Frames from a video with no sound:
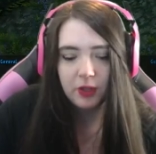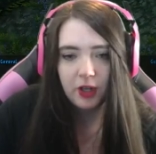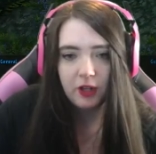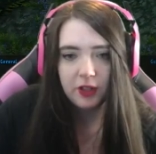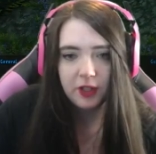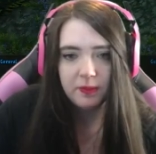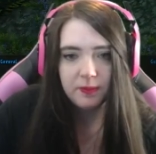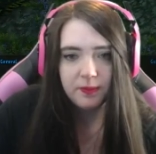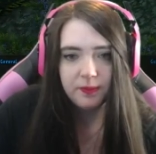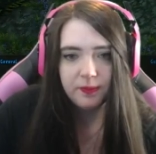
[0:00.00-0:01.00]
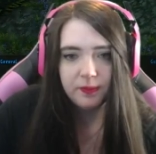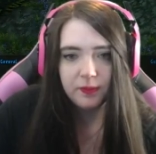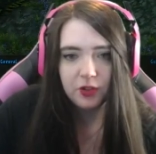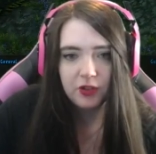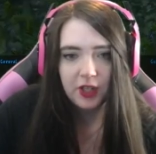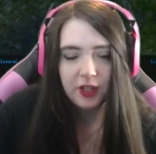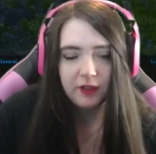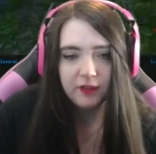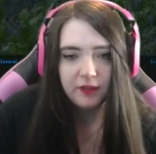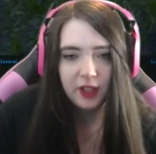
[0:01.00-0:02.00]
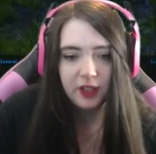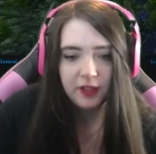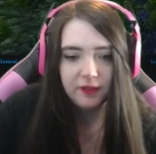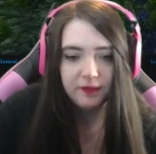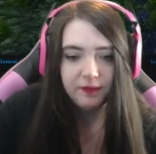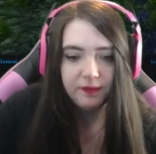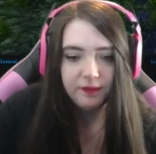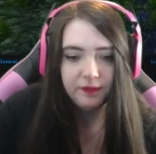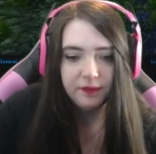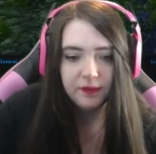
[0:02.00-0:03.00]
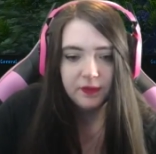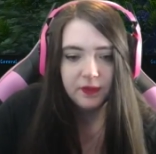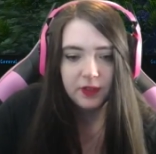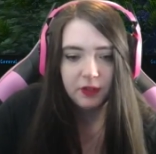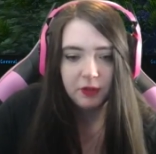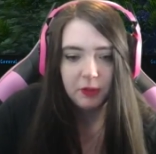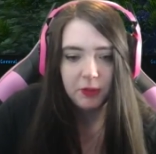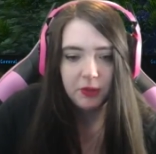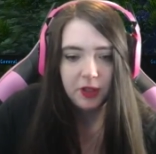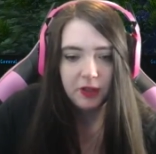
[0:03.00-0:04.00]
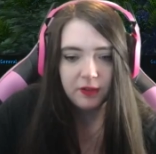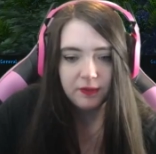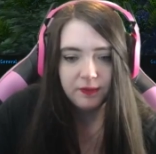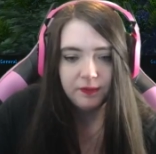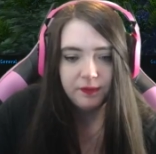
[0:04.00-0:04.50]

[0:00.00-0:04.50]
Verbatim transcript: Don't worry, I'll kill him. I'm just kidding. I lied. I don't know what I'm doing either.